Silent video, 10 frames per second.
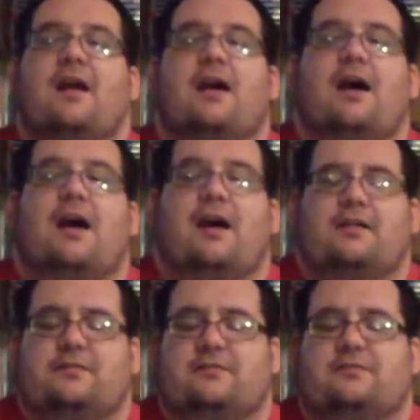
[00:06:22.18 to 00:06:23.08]

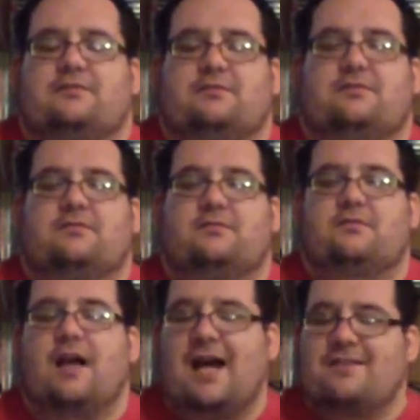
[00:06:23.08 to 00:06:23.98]

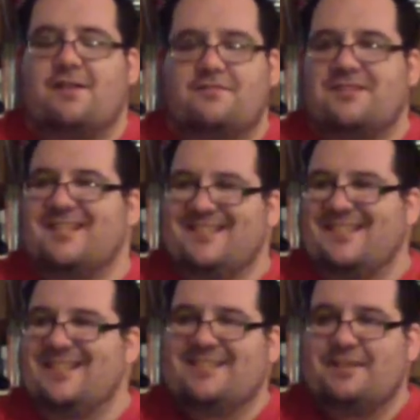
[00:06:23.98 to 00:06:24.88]
I thought it was a
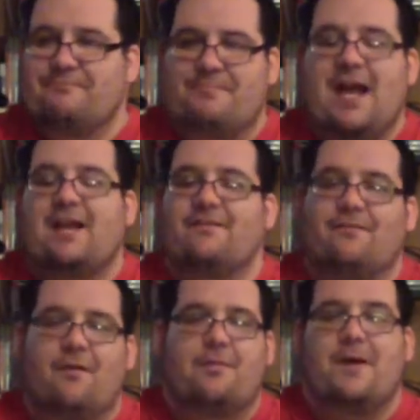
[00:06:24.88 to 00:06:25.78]
decent back and
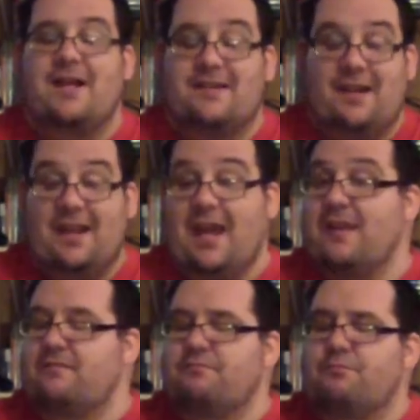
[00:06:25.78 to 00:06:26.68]
forth match. And
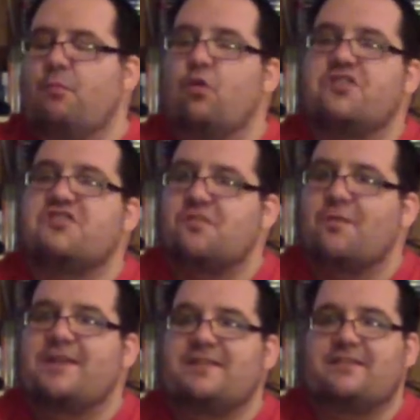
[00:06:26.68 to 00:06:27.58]
again, more
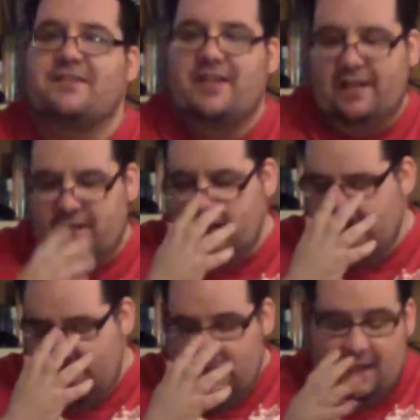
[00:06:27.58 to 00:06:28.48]
storytelling here,
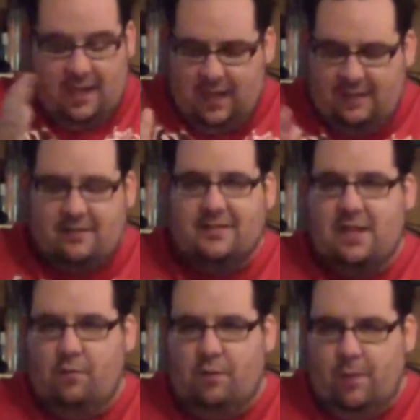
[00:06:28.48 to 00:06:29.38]
and I thought
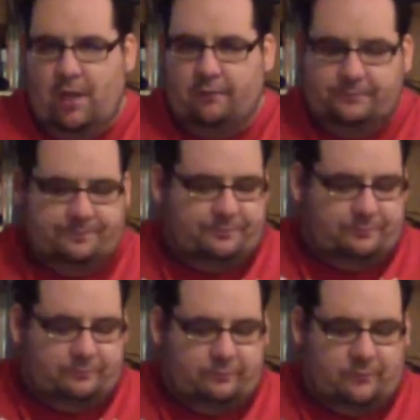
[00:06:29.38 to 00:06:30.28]
that went well.
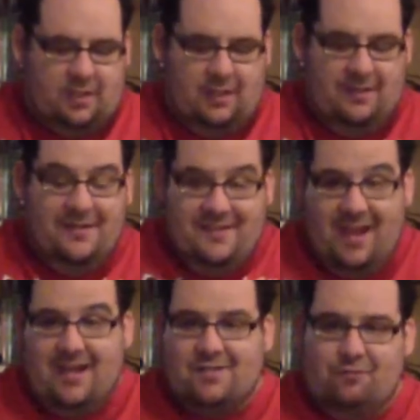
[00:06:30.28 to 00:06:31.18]

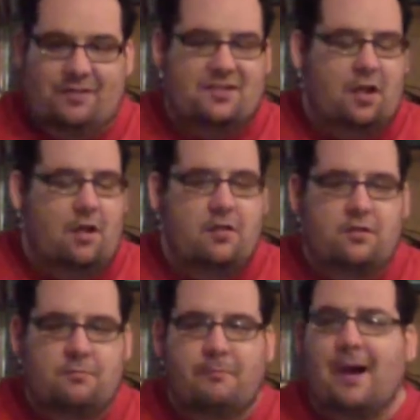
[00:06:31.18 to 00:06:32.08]
Next was
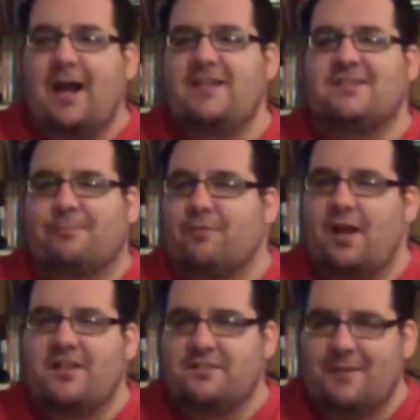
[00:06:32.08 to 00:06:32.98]
my
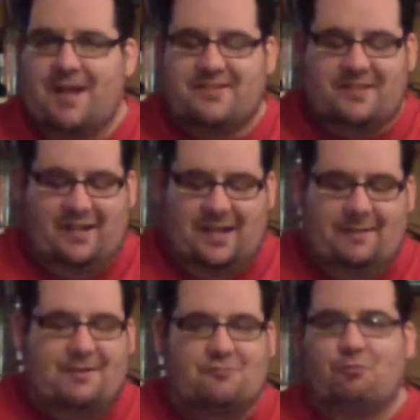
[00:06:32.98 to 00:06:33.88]
surprise match of the
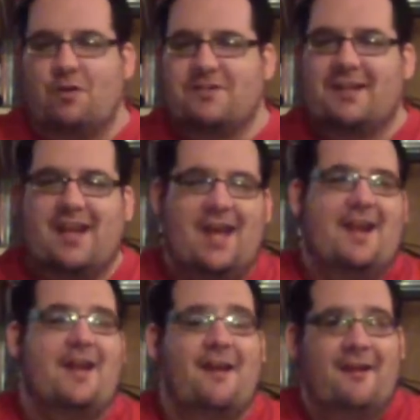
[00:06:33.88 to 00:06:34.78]
night, because once again,